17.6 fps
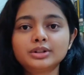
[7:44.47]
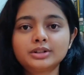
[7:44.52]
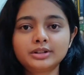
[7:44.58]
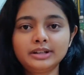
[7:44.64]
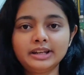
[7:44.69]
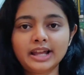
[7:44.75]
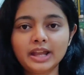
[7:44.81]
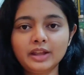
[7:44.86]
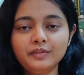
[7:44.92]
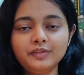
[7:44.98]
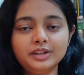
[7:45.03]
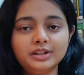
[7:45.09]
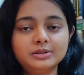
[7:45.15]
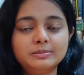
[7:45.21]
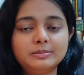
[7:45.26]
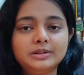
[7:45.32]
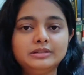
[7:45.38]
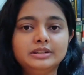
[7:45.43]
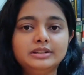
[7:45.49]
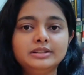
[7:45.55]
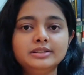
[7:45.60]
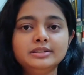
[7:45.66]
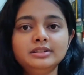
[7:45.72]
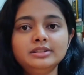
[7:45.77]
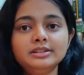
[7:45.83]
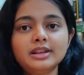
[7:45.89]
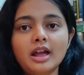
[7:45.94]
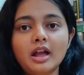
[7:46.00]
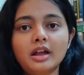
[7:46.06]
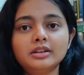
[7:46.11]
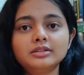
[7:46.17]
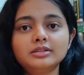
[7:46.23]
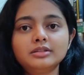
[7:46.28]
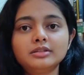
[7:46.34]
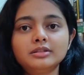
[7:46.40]
her life experience,
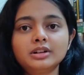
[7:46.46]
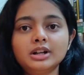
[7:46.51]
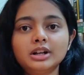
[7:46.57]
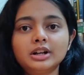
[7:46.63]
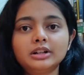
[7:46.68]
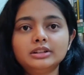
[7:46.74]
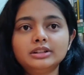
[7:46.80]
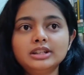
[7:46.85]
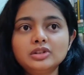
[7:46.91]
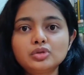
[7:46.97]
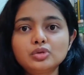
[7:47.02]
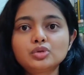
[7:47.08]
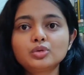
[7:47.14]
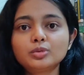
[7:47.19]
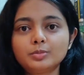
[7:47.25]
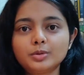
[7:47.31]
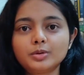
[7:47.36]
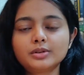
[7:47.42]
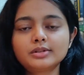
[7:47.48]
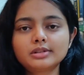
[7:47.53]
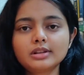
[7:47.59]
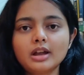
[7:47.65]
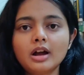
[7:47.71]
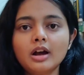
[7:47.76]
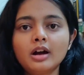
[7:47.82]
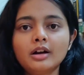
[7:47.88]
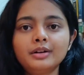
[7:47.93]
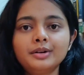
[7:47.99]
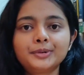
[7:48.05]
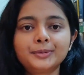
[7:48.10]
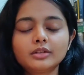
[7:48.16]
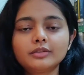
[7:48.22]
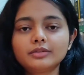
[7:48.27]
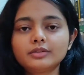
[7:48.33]
and these two books are